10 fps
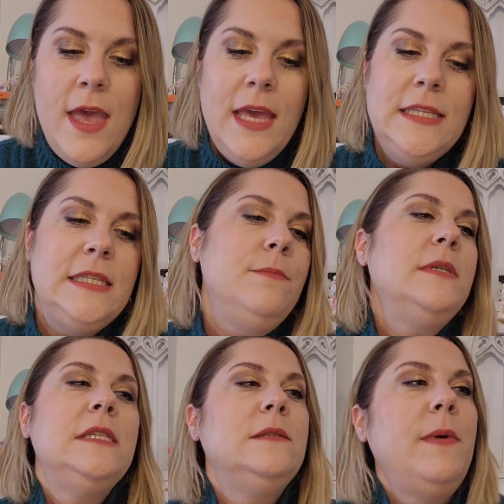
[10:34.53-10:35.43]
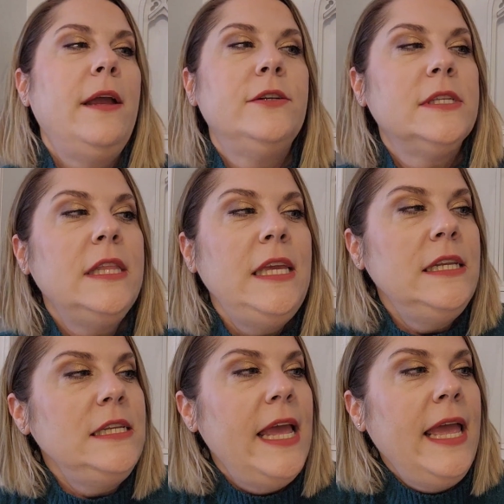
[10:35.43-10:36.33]
It's the Mrs. Meyer's
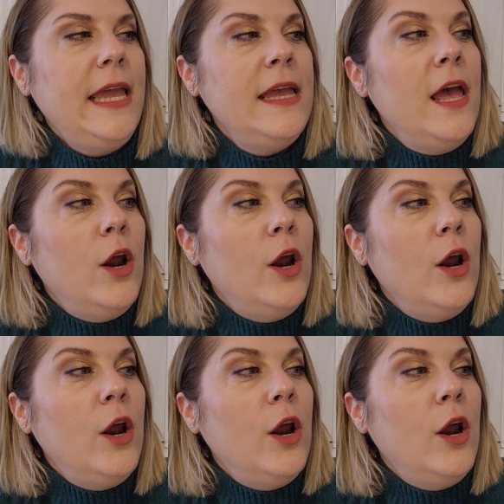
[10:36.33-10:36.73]
Clean Day